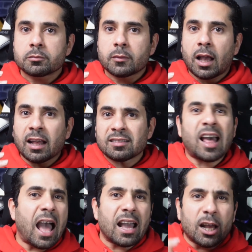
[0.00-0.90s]
And that
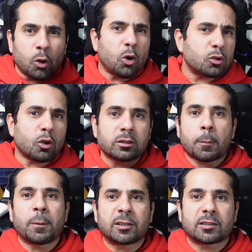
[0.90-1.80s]
it looked on the
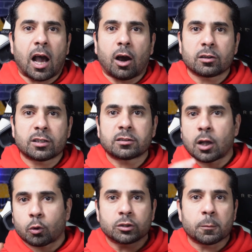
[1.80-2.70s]
pitch that Arteta
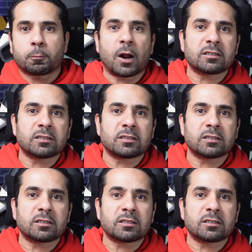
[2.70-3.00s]
couldn't press,